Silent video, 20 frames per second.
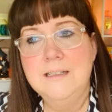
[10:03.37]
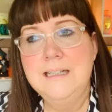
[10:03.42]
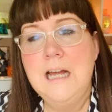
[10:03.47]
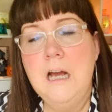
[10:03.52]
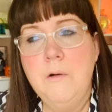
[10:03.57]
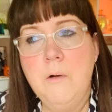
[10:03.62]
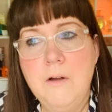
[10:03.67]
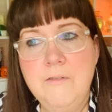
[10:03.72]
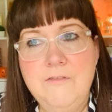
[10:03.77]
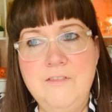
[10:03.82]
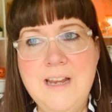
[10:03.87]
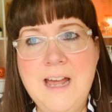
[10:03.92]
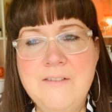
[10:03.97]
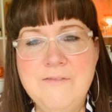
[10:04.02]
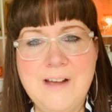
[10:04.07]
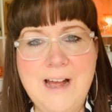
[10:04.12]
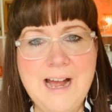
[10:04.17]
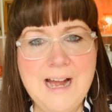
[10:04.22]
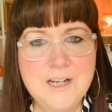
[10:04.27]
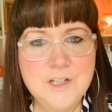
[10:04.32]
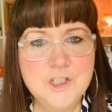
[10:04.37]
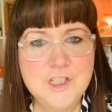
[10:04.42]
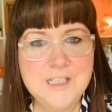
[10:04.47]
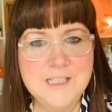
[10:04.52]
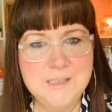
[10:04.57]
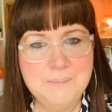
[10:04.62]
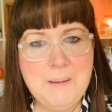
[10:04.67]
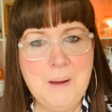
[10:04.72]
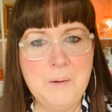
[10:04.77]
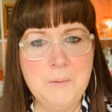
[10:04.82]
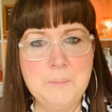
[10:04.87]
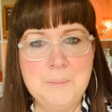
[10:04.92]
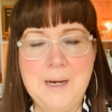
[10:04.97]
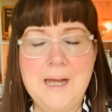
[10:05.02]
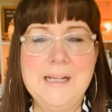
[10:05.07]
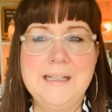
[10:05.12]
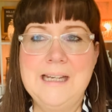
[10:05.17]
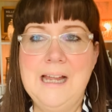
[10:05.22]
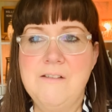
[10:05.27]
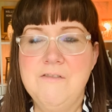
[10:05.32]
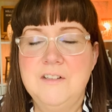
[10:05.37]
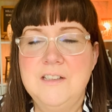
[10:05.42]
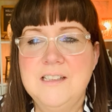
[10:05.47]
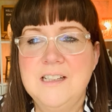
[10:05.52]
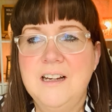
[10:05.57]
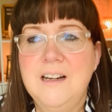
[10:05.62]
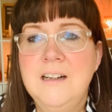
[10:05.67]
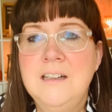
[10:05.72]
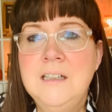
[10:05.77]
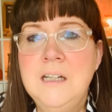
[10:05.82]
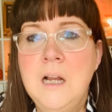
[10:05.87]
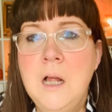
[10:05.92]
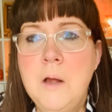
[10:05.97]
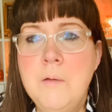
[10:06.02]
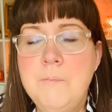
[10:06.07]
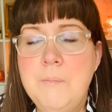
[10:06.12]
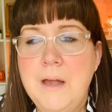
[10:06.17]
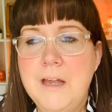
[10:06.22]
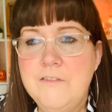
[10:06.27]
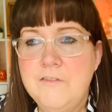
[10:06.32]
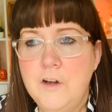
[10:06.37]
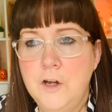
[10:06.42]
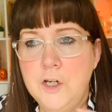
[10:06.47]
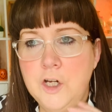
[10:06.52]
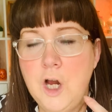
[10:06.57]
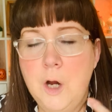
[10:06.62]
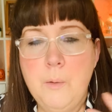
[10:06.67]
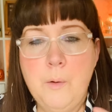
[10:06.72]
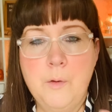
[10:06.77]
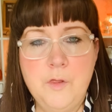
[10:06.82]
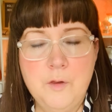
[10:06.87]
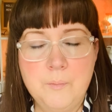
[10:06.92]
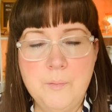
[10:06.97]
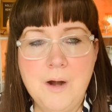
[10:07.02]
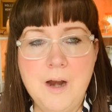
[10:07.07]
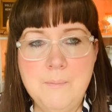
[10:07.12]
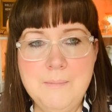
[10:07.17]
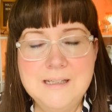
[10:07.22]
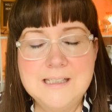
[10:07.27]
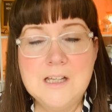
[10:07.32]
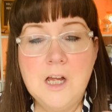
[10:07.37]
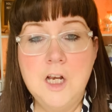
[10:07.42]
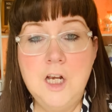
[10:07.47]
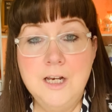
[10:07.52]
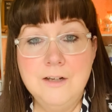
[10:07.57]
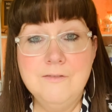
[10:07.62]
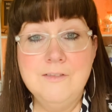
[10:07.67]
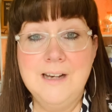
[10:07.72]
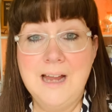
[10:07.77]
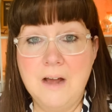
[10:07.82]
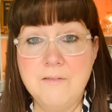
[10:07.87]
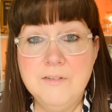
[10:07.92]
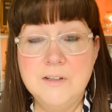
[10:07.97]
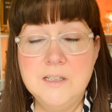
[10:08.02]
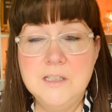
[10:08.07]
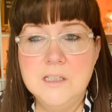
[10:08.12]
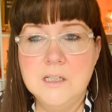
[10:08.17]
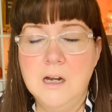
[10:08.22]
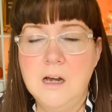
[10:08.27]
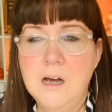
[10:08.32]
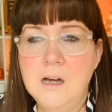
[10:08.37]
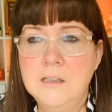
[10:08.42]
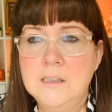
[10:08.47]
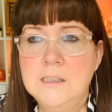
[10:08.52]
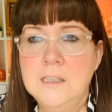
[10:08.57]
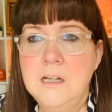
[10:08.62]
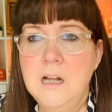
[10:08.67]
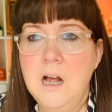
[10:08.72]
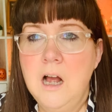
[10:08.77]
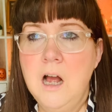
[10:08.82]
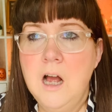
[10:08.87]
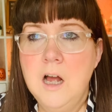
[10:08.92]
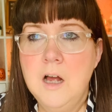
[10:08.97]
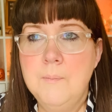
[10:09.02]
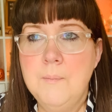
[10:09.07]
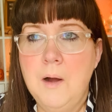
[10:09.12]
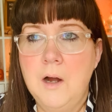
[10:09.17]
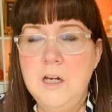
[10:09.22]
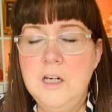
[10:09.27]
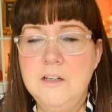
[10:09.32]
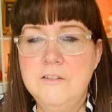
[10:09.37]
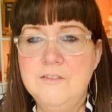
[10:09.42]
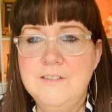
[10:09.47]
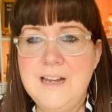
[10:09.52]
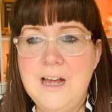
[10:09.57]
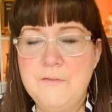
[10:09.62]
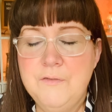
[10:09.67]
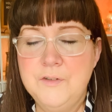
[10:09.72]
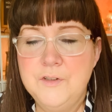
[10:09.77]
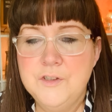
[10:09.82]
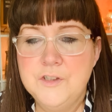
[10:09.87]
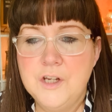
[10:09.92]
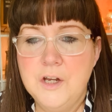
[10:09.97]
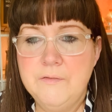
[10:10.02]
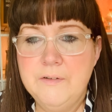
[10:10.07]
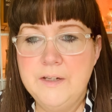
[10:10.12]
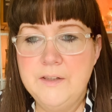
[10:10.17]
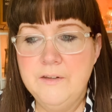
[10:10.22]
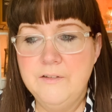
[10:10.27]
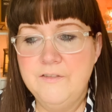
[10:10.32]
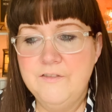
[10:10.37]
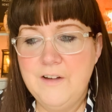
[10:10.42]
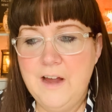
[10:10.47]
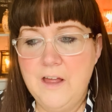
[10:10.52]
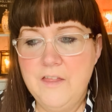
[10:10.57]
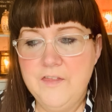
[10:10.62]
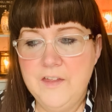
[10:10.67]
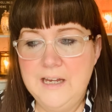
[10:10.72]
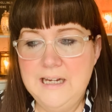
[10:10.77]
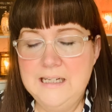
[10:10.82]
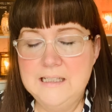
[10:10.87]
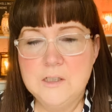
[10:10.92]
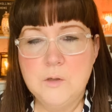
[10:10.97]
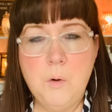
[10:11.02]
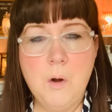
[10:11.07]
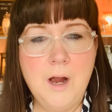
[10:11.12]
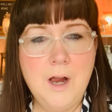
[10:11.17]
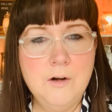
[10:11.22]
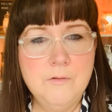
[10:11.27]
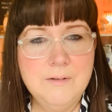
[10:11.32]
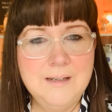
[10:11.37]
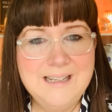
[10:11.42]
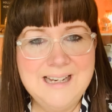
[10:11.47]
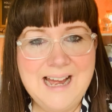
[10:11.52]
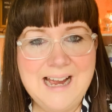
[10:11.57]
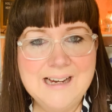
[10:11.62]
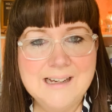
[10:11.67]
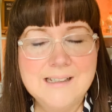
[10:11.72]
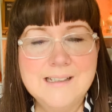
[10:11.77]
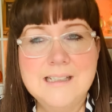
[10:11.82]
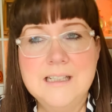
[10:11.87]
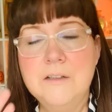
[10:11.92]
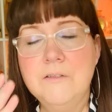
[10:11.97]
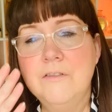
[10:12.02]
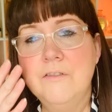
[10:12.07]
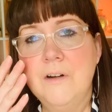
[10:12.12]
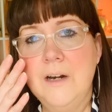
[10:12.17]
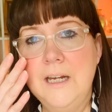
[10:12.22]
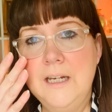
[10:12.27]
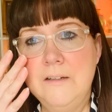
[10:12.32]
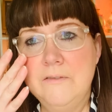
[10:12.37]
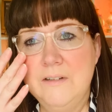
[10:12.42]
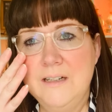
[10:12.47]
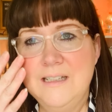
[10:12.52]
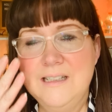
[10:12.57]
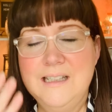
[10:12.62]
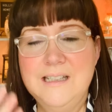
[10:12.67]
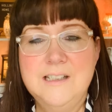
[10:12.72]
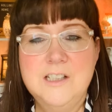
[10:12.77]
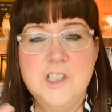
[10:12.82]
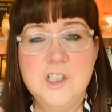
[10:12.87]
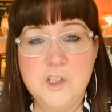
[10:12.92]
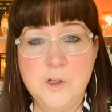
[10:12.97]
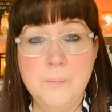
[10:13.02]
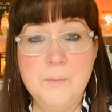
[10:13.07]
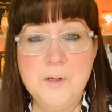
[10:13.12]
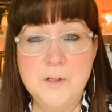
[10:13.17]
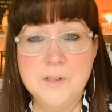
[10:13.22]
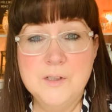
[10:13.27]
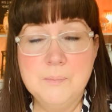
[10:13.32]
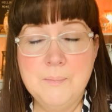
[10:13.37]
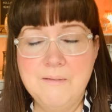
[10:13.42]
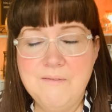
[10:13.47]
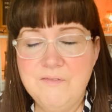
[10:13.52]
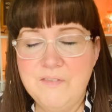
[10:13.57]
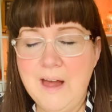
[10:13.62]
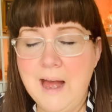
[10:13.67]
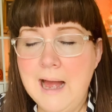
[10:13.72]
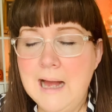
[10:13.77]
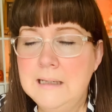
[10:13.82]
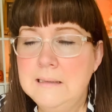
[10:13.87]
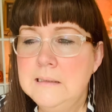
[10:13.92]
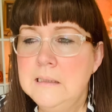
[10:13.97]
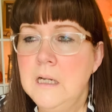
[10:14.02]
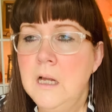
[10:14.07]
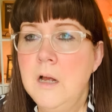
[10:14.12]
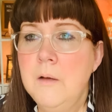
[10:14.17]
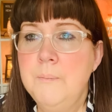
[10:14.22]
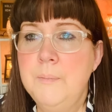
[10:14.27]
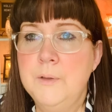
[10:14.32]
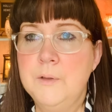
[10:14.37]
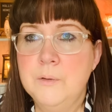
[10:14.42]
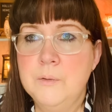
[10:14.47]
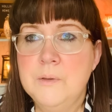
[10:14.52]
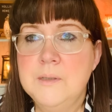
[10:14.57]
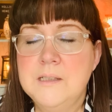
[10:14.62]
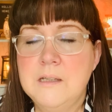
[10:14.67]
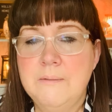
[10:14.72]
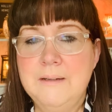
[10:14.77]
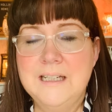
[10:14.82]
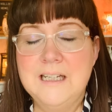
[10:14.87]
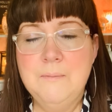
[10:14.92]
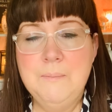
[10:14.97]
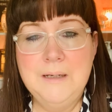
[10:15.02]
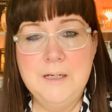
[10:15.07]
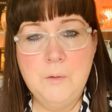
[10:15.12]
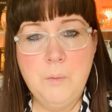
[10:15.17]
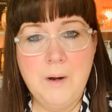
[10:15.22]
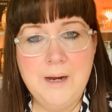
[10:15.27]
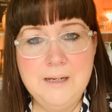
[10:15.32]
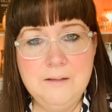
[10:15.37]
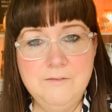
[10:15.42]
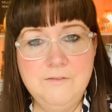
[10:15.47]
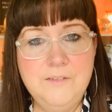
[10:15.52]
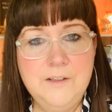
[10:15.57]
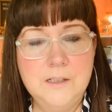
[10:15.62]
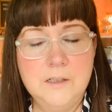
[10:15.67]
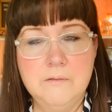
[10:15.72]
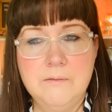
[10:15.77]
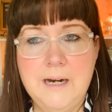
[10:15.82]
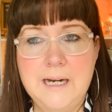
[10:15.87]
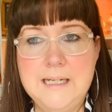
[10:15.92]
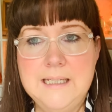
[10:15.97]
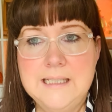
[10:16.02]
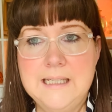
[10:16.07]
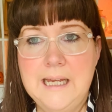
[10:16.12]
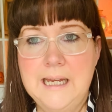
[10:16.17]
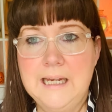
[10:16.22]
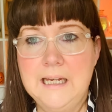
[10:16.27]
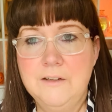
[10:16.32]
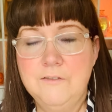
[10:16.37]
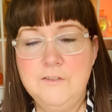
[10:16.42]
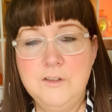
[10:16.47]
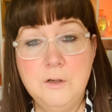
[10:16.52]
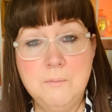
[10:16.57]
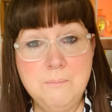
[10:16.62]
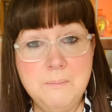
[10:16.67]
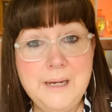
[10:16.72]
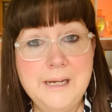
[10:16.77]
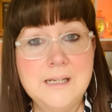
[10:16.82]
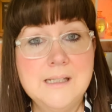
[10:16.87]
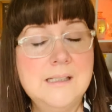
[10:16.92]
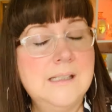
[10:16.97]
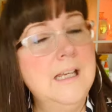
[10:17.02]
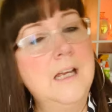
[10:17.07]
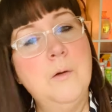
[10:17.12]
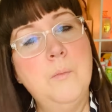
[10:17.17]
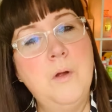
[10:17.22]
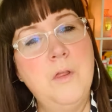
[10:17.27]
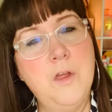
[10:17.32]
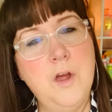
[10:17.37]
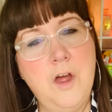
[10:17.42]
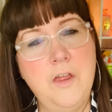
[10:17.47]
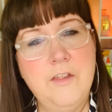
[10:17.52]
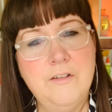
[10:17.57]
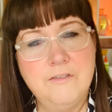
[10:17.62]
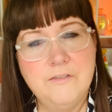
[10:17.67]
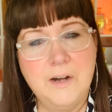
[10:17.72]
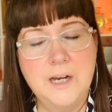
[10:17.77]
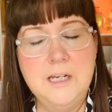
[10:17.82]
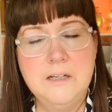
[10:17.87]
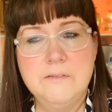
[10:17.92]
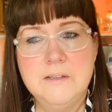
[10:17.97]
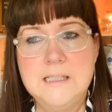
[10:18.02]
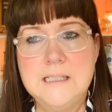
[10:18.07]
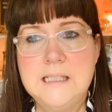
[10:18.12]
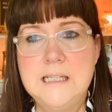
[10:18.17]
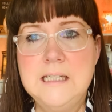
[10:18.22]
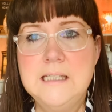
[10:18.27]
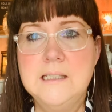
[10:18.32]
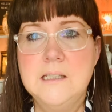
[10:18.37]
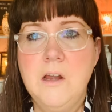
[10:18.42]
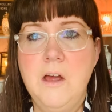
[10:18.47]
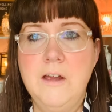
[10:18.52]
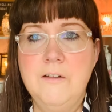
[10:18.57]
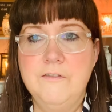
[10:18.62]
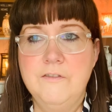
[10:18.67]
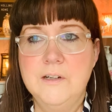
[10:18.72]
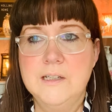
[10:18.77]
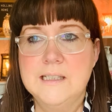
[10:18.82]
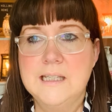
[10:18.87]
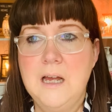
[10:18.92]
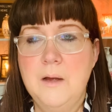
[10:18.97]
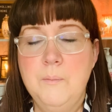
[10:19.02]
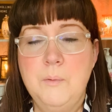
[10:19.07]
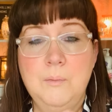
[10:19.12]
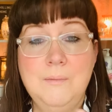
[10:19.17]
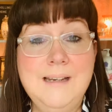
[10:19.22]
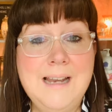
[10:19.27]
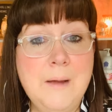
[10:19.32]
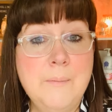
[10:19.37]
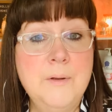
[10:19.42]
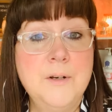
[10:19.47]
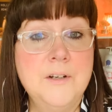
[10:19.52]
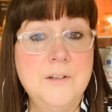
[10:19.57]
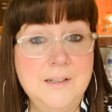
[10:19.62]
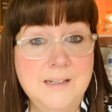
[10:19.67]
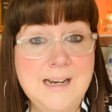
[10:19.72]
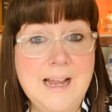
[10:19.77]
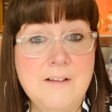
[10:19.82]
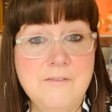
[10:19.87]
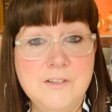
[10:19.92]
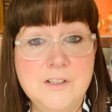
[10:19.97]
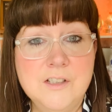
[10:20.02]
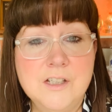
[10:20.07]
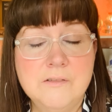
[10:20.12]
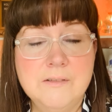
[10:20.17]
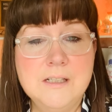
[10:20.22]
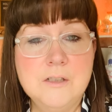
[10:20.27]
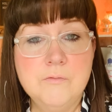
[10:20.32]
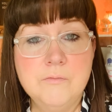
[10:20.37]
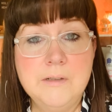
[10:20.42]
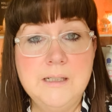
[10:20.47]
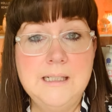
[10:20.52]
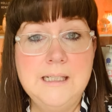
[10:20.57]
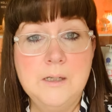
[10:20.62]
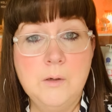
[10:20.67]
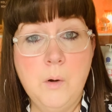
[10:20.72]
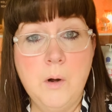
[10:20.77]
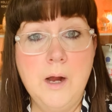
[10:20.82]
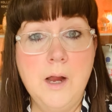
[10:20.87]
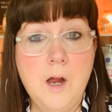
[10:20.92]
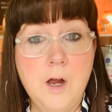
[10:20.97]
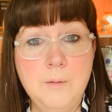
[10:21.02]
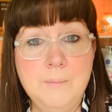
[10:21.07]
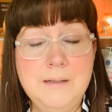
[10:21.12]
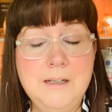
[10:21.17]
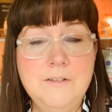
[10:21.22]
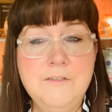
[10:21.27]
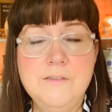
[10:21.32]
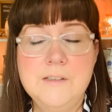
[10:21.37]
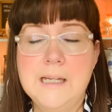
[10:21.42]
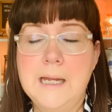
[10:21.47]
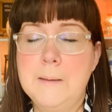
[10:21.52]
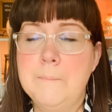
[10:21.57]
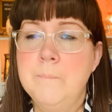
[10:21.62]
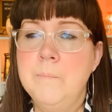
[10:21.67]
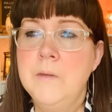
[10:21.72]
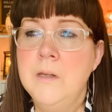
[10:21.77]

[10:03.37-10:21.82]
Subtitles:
Now, I've never actually smelt black lavender, but if I go on the premise I love lavender, I love lavender in the fact that it's quite a relaxing fragrance. It's synonymous with that. But also it can be quite invigorating if you mix it with other fragrances, like, for example, lemon and lavender is really quite uplifting.